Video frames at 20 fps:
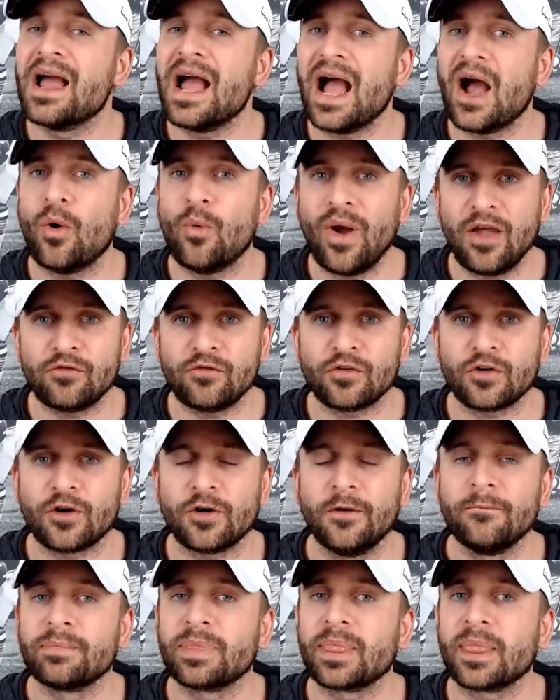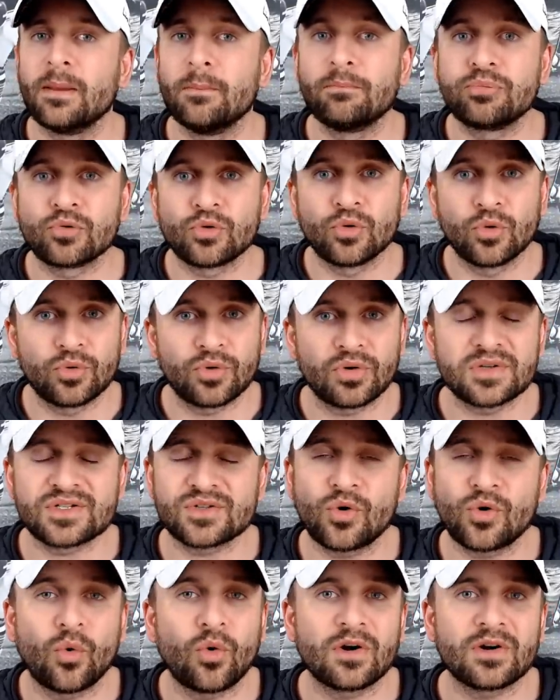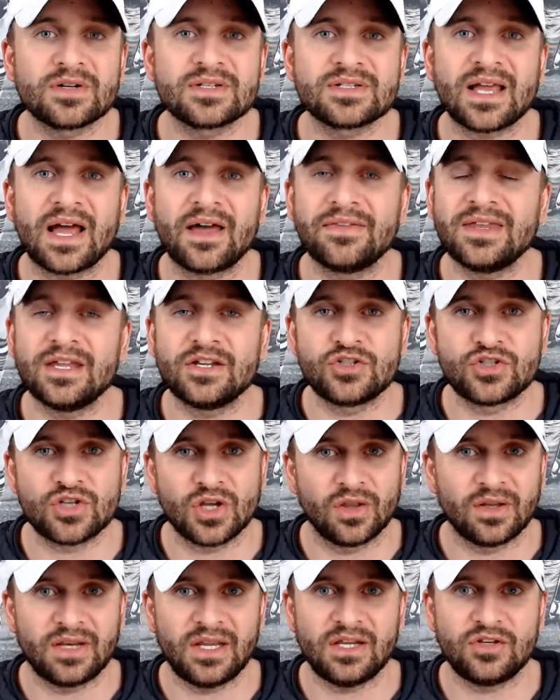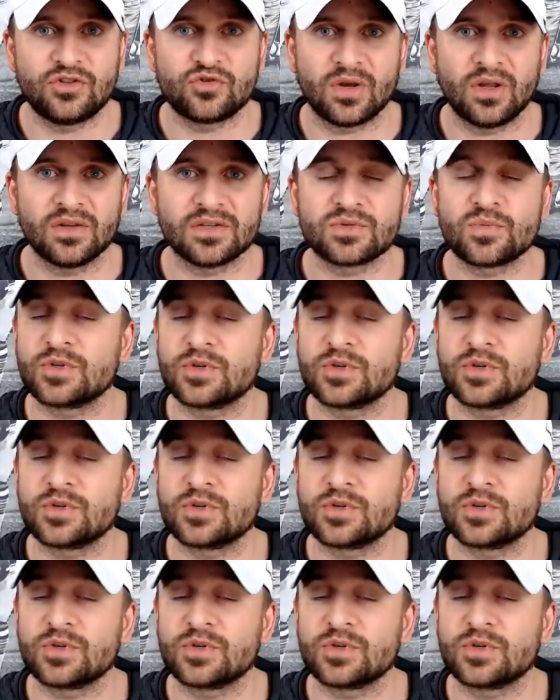However, brutal scores on the agility drills,